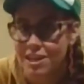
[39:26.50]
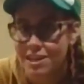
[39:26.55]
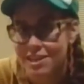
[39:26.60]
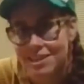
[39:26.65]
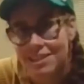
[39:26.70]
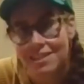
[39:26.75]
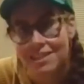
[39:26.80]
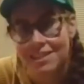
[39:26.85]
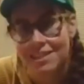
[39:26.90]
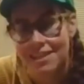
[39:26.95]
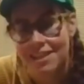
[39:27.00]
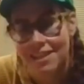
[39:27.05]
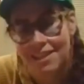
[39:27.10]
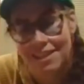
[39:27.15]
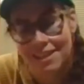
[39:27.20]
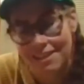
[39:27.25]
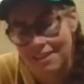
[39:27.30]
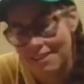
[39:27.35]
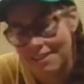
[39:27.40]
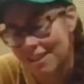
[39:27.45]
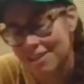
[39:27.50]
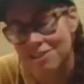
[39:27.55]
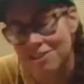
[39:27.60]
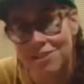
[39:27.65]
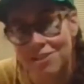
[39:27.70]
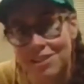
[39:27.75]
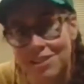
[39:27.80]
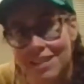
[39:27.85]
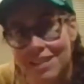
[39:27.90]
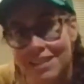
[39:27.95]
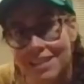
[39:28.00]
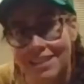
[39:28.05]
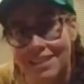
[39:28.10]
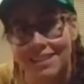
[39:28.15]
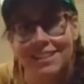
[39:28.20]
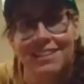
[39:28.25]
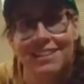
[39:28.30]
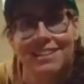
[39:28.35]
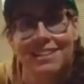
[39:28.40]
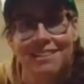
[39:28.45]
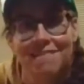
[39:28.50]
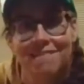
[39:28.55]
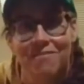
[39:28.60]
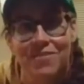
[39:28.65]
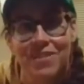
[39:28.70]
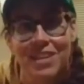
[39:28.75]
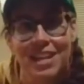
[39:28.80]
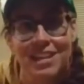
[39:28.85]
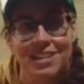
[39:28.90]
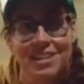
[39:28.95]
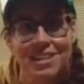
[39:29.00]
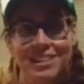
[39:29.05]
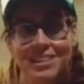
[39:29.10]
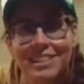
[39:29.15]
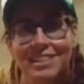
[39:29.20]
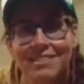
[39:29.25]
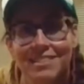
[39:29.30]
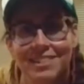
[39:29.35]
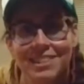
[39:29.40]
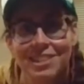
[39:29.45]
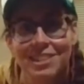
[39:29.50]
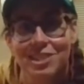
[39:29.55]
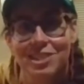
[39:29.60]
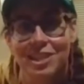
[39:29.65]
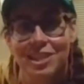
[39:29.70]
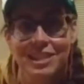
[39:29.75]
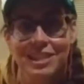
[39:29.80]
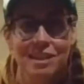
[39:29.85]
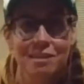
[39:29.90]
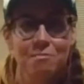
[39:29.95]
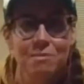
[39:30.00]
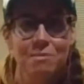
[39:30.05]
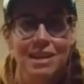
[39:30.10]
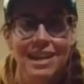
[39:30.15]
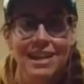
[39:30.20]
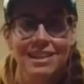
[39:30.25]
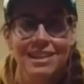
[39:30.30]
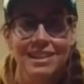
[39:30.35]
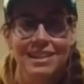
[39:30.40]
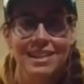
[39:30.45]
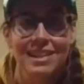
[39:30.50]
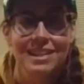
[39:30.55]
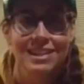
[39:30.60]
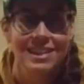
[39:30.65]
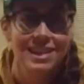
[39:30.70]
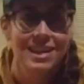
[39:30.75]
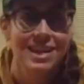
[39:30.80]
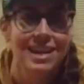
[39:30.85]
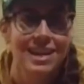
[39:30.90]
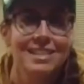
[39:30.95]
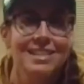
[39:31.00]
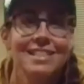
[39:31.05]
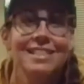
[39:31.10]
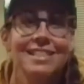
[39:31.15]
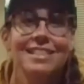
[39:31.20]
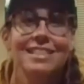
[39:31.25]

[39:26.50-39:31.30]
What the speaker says: and that's your thing, then you can leave it a little chunky, but I like a silky